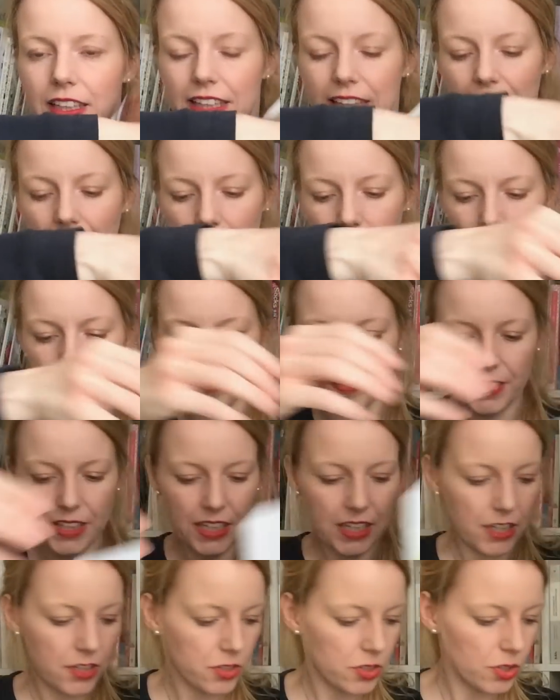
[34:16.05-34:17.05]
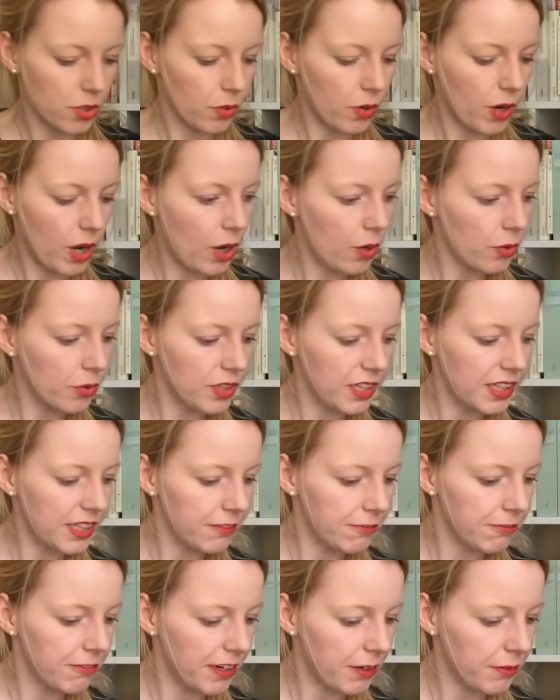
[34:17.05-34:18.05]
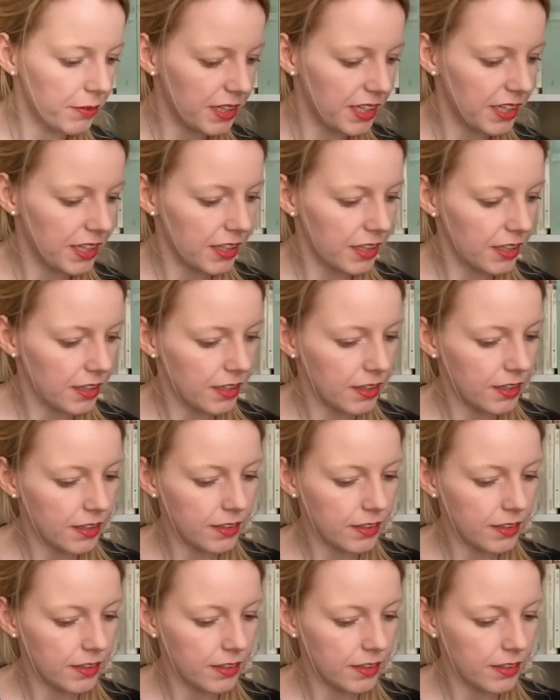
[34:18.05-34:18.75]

Yeah, so only very